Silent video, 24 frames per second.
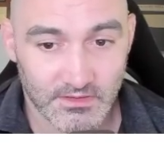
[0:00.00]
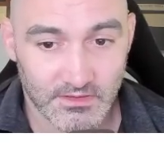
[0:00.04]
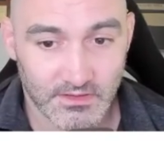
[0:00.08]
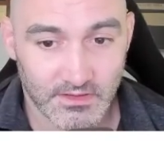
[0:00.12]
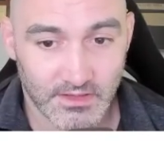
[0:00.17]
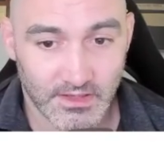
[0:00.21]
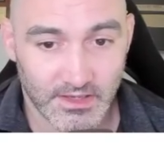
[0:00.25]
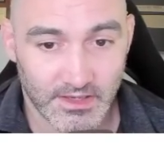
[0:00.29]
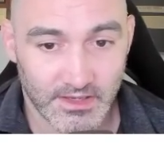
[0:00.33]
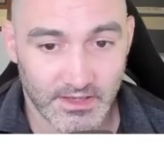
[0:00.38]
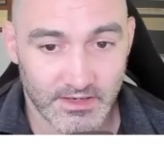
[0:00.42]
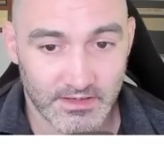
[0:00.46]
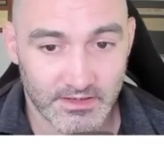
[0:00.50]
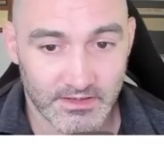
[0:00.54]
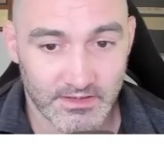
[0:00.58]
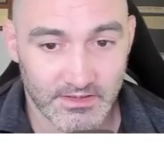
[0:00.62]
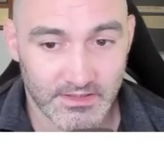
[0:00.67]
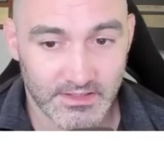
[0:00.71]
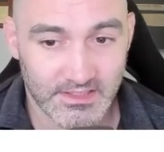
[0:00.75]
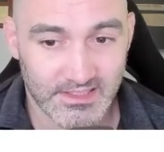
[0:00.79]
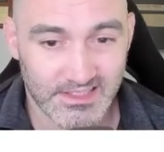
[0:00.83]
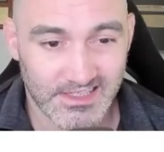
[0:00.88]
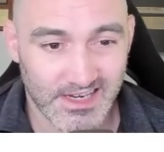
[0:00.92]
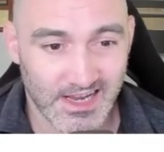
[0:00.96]
And
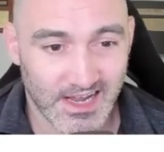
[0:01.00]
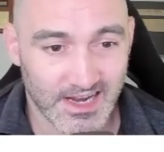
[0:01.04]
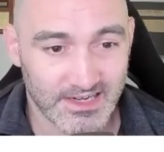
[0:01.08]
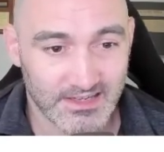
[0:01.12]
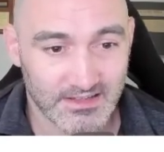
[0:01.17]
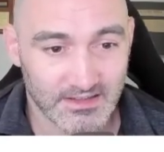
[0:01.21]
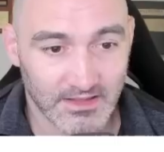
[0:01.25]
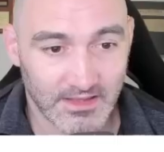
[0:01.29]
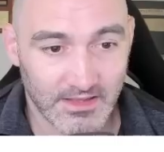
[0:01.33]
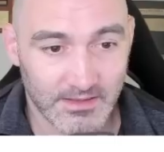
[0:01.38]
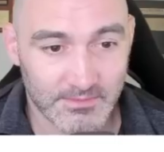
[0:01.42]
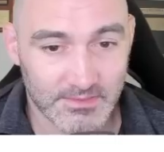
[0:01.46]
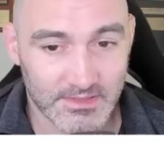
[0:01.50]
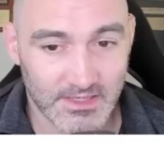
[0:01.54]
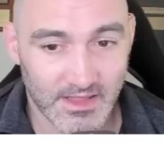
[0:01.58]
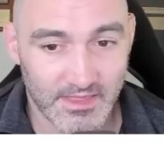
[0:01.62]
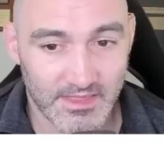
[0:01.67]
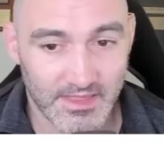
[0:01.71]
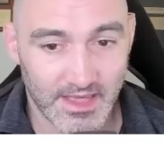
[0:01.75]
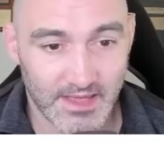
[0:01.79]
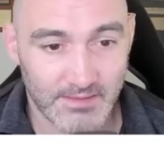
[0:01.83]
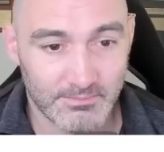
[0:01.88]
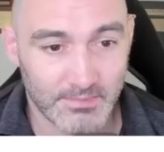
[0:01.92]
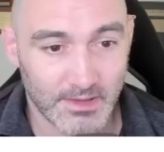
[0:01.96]
he denied claims
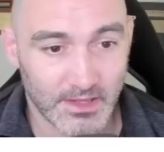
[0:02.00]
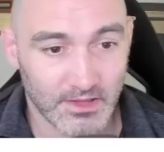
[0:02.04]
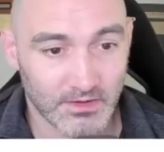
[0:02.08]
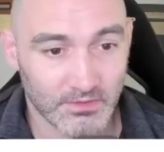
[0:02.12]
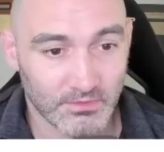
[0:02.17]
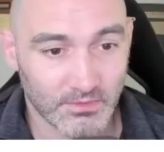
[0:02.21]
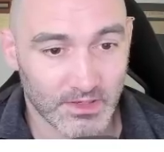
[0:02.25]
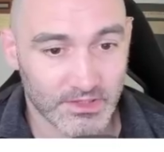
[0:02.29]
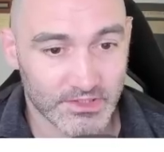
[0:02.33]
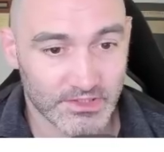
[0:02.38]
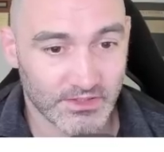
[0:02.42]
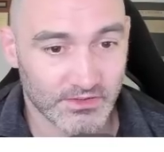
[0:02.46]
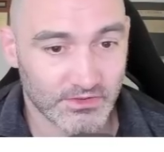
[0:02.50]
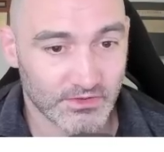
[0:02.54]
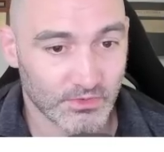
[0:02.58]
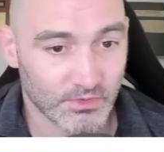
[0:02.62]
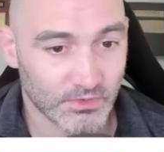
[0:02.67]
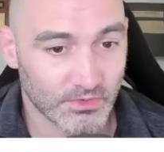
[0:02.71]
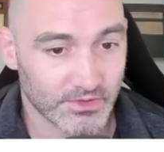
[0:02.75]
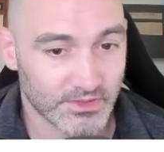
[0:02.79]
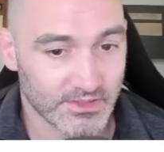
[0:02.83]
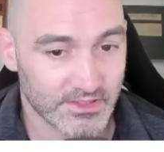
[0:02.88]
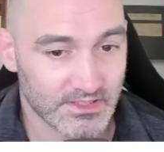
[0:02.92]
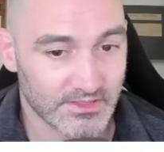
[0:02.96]
that Belarusian
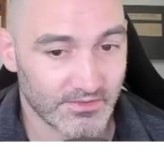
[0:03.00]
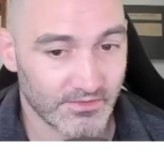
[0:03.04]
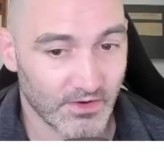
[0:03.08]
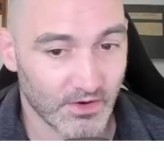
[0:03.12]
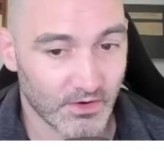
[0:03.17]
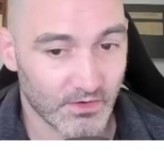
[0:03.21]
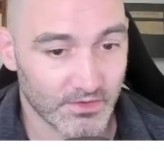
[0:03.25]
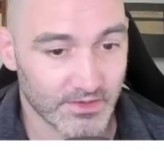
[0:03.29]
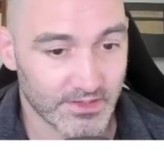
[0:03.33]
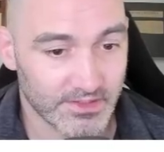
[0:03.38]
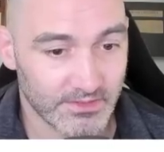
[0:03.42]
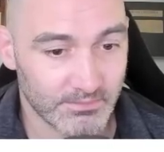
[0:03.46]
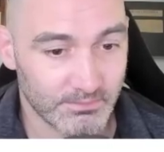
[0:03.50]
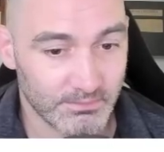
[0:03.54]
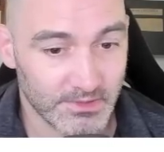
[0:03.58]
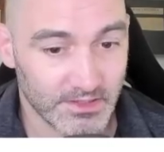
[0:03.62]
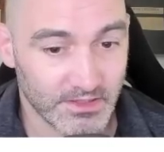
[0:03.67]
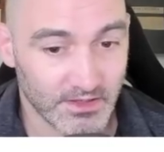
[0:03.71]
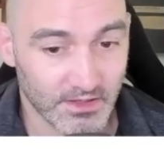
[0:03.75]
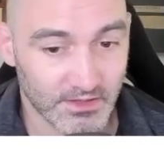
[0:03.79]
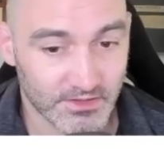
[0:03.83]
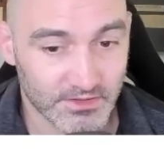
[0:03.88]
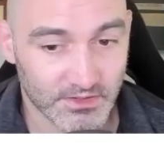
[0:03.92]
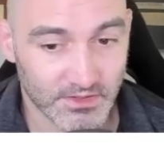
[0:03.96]
authorities have already
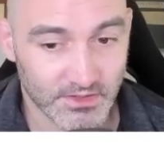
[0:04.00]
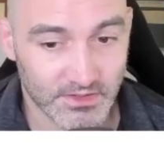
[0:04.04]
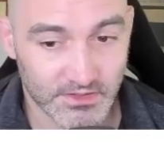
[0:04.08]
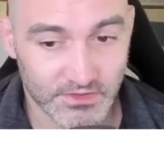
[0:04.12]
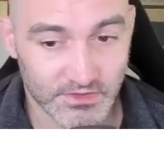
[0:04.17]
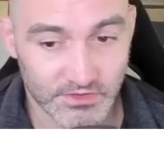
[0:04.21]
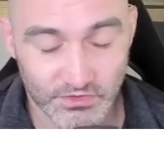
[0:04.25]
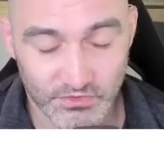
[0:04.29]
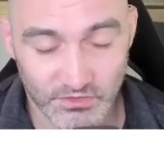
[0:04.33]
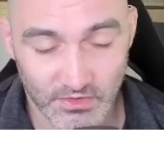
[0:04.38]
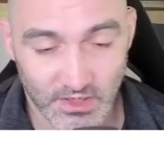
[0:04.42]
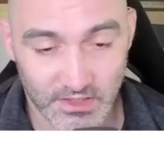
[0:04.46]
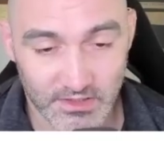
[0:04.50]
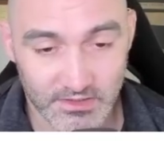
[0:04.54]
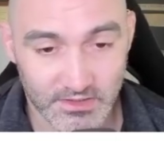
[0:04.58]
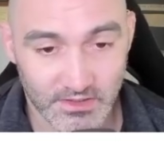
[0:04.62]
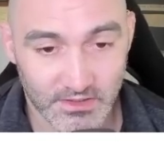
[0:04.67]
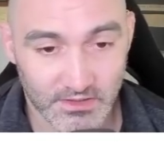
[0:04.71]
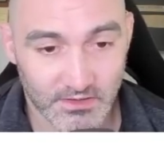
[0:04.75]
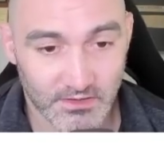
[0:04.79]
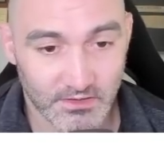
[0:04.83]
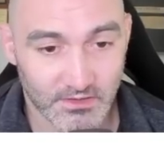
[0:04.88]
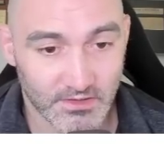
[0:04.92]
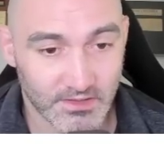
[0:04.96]
begun to construct
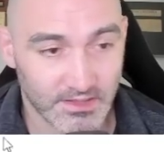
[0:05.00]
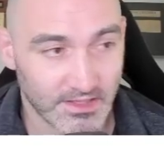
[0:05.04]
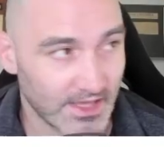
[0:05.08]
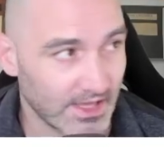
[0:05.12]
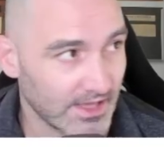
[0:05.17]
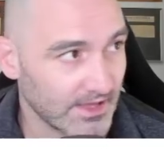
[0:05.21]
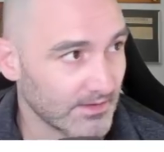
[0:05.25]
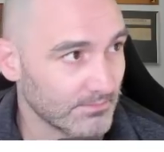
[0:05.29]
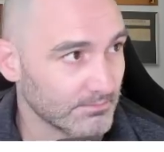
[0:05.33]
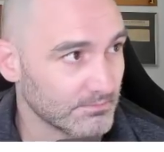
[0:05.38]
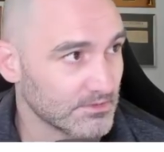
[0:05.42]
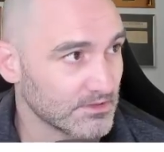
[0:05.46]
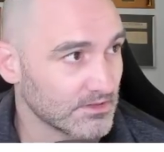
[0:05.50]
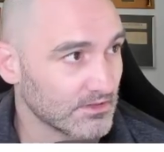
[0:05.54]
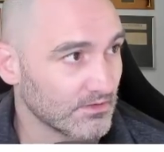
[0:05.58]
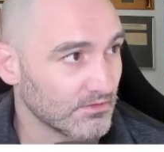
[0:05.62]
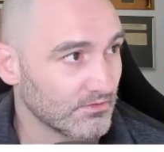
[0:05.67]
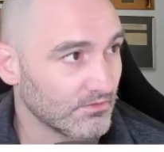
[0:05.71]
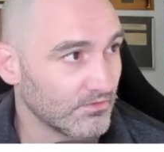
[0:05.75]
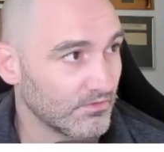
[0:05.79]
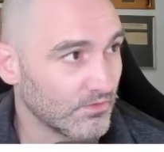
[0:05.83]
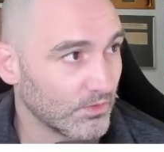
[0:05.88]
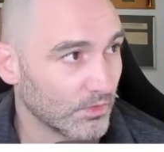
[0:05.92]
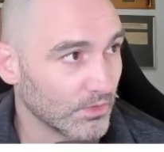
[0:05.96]
camps
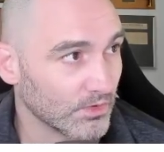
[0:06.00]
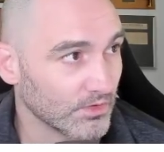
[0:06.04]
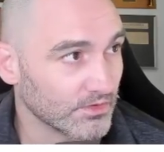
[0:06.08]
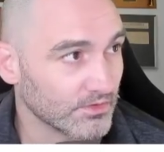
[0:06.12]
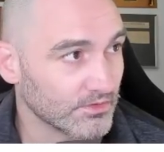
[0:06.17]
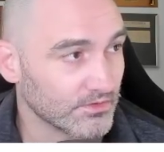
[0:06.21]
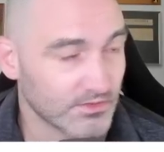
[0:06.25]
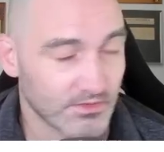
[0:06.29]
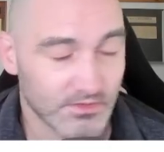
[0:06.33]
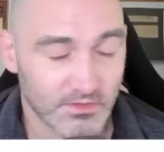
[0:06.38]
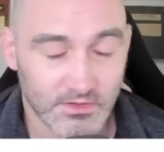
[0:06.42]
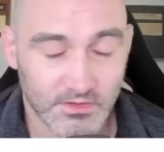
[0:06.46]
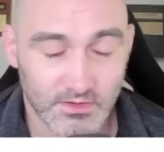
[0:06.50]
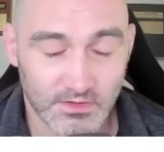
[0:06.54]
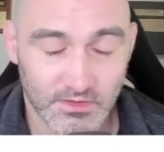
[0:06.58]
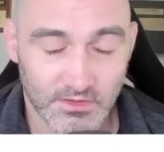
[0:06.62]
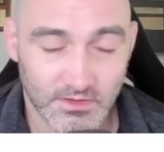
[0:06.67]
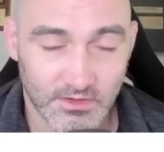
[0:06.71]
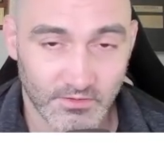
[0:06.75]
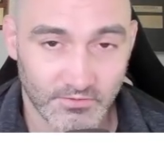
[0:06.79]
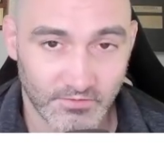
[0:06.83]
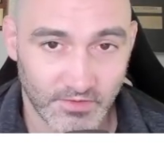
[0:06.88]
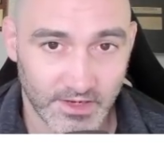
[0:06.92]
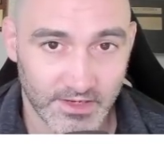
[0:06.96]
for
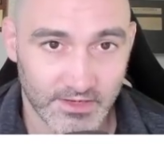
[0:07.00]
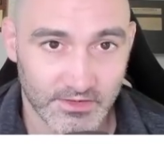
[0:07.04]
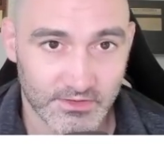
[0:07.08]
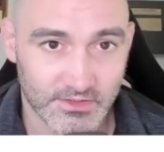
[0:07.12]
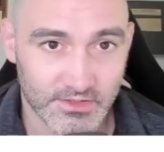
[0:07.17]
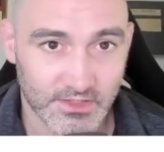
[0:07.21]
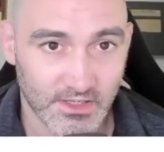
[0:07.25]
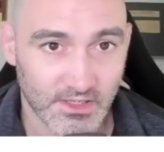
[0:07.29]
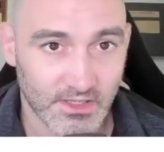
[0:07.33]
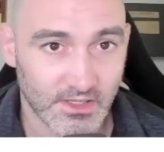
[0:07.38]
the fighters.